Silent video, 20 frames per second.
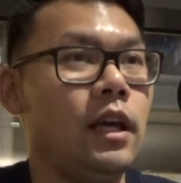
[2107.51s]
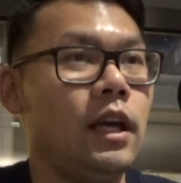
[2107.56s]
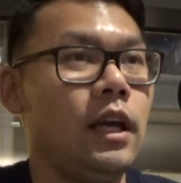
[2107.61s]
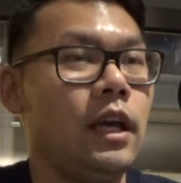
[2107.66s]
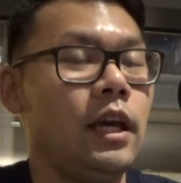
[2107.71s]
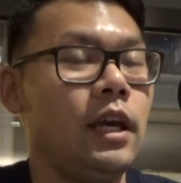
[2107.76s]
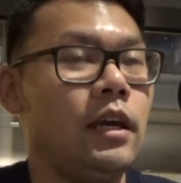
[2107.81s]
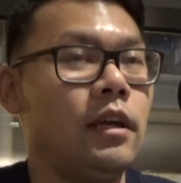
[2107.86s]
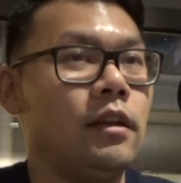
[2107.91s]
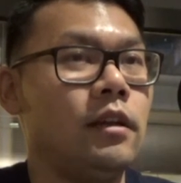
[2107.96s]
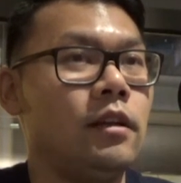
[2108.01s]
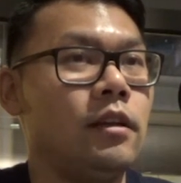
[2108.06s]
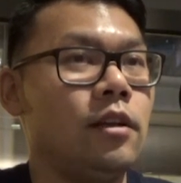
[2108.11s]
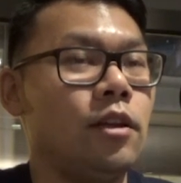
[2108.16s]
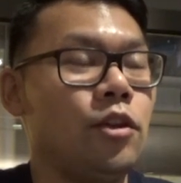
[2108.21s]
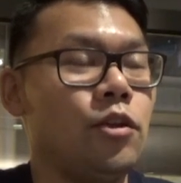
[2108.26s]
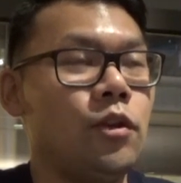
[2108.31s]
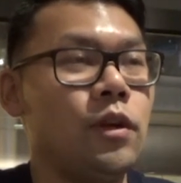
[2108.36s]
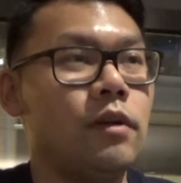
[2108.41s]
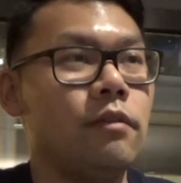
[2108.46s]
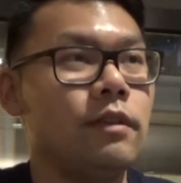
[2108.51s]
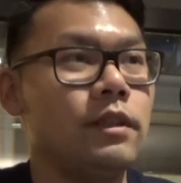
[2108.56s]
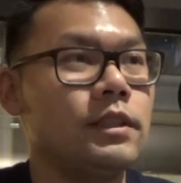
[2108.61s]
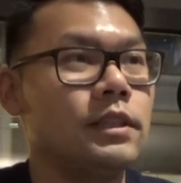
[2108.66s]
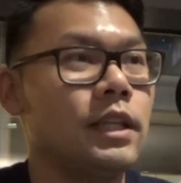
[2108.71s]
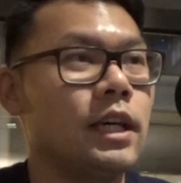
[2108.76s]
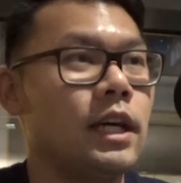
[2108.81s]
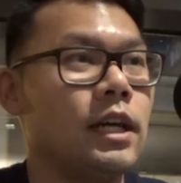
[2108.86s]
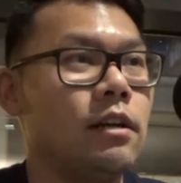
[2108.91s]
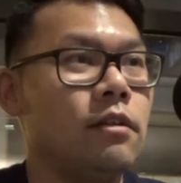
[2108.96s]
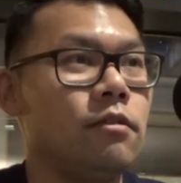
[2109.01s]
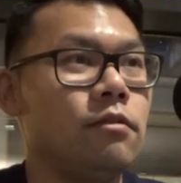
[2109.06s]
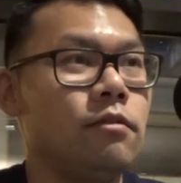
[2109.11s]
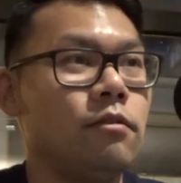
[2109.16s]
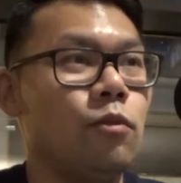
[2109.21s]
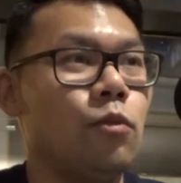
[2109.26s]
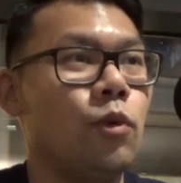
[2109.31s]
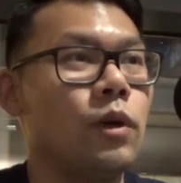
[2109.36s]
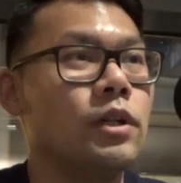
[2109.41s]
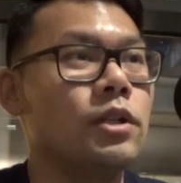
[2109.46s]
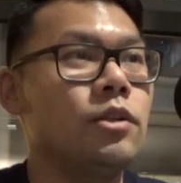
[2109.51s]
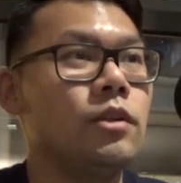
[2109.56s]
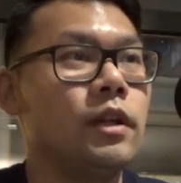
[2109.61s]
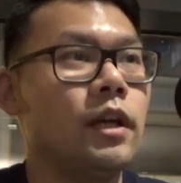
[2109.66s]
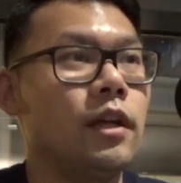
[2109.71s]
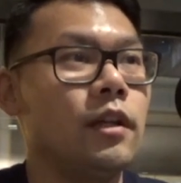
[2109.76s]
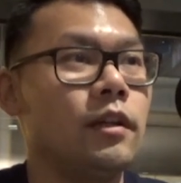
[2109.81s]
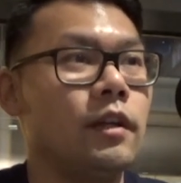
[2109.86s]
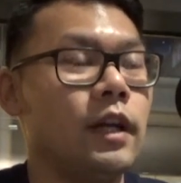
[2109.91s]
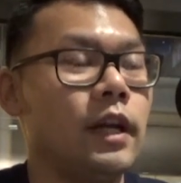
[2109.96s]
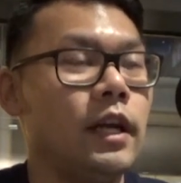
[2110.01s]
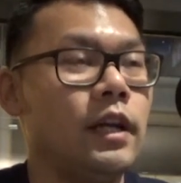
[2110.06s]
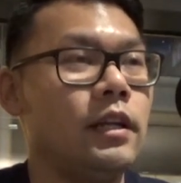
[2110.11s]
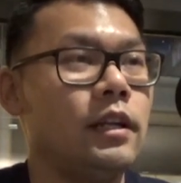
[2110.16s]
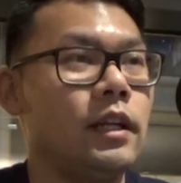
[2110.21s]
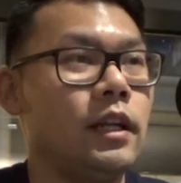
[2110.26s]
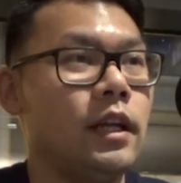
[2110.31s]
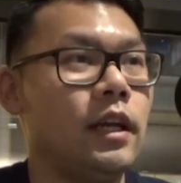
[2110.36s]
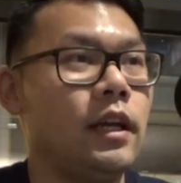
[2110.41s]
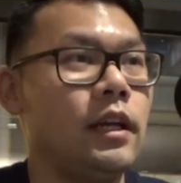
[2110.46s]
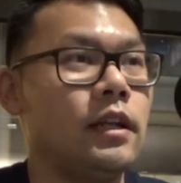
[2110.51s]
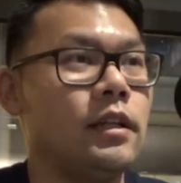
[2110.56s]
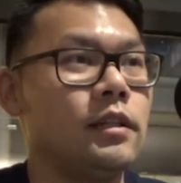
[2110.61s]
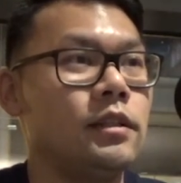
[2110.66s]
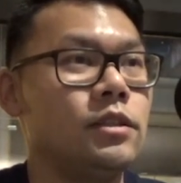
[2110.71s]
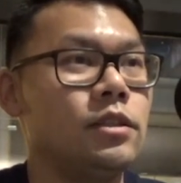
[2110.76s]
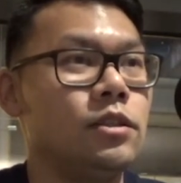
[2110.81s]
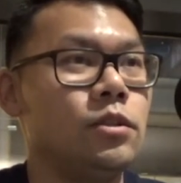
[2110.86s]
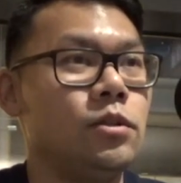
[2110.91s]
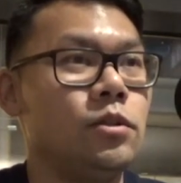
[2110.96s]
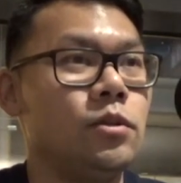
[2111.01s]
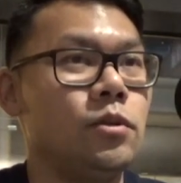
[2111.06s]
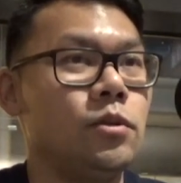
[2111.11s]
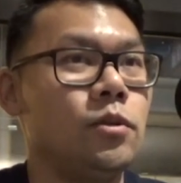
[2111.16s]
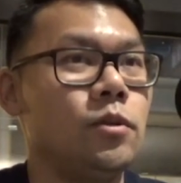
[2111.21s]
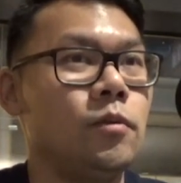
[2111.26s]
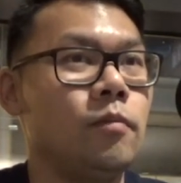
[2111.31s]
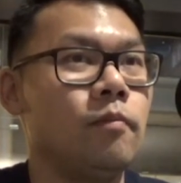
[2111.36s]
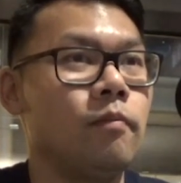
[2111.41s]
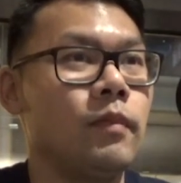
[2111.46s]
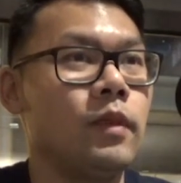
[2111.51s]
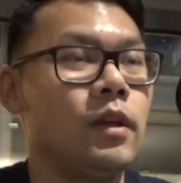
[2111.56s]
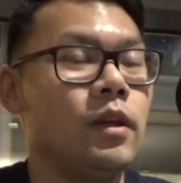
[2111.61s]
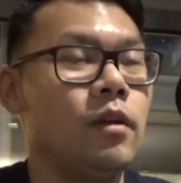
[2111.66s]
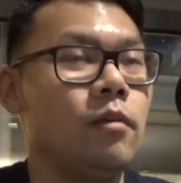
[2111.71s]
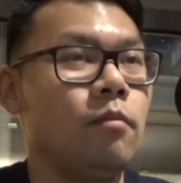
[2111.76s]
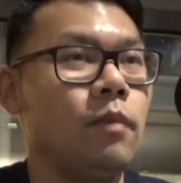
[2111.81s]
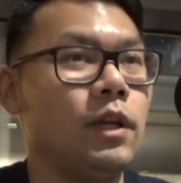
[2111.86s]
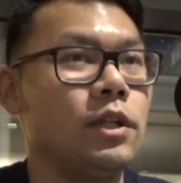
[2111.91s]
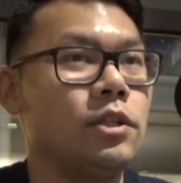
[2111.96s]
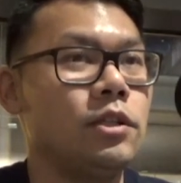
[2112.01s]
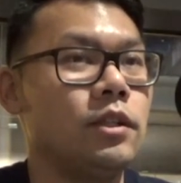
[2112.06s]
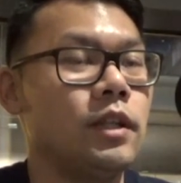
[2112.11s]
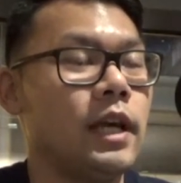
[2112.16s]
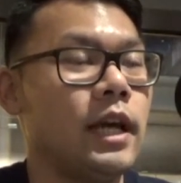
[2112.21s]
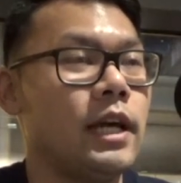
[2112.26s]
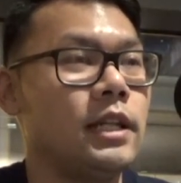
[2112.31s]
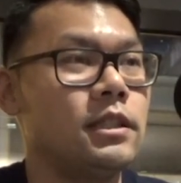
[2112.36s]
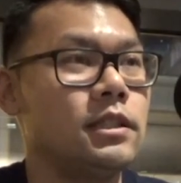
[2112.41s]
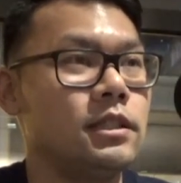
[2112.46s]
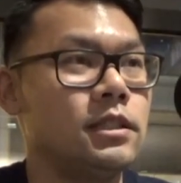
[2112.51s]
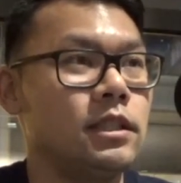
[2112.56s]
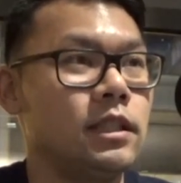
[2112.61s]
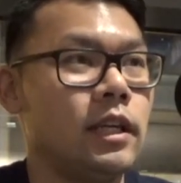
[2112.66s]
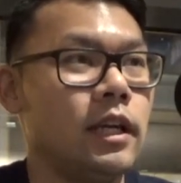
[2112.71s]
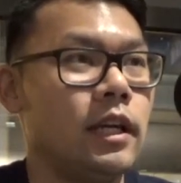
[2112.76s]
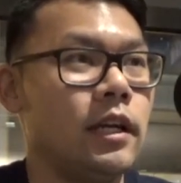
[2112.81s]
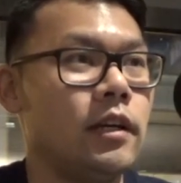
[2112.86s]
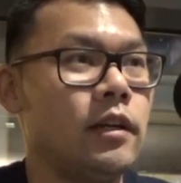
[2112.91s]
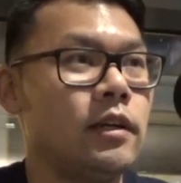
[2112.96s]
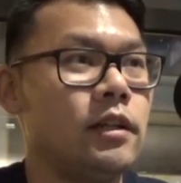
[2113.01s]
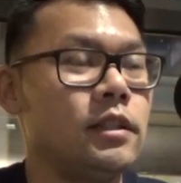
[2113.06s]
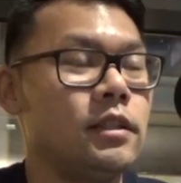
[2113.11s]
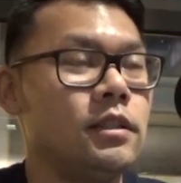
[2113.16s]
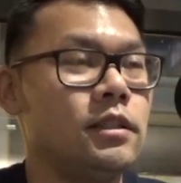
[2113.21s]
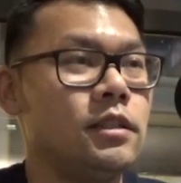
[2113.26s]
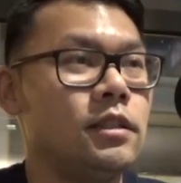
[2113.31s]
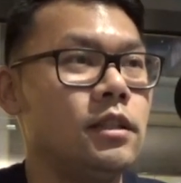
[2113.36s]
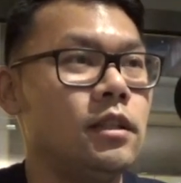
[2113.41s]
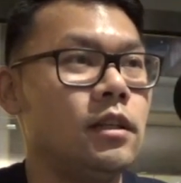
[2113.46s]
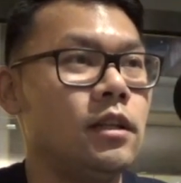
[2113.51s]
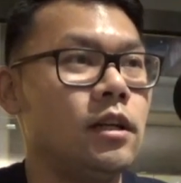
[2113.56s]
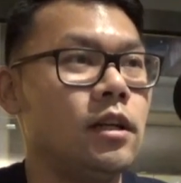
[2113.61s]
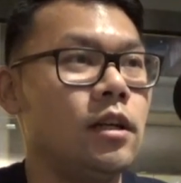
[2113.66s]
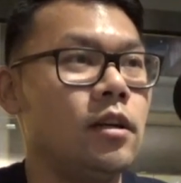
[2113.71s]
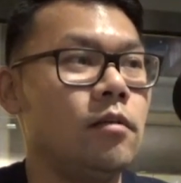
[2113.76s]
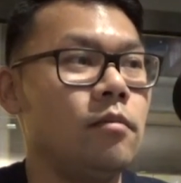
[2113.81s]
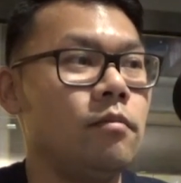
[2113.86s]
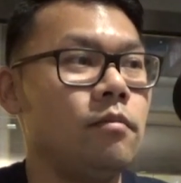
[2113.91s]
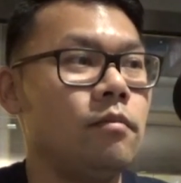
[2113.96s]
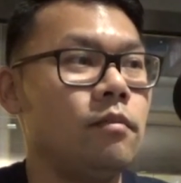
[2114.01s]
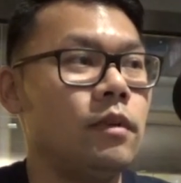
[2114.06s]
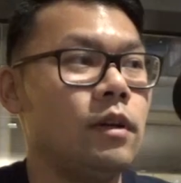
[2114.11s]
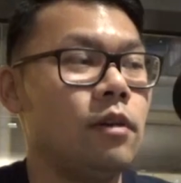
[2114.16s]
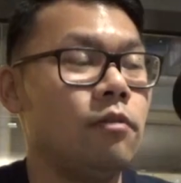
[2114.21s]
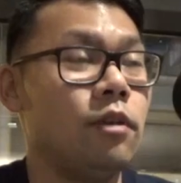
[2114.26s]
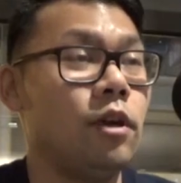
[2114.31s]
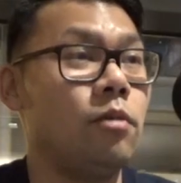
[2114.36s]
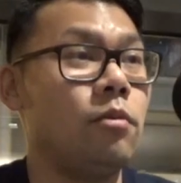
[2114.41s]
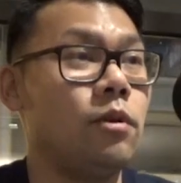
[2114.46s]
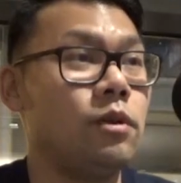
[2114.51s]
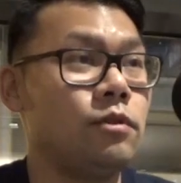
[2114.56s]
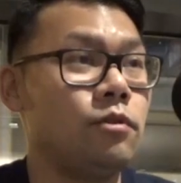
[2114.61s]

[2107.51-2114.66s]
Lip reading: And the three of us kind of work together hand in hand to make sure that access to care is available